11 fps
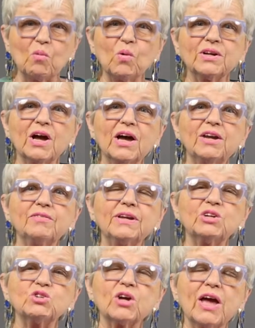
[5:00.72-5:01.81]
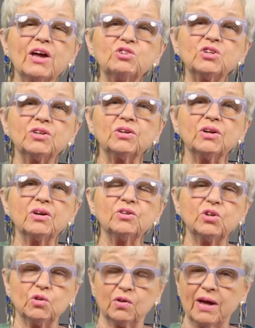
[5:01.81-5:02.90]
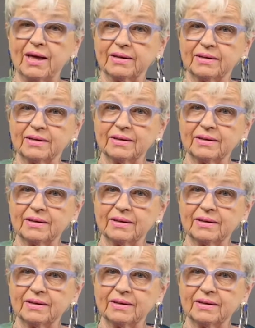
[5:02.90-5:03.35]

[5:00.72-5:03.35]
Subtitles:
What kind of an education do you get?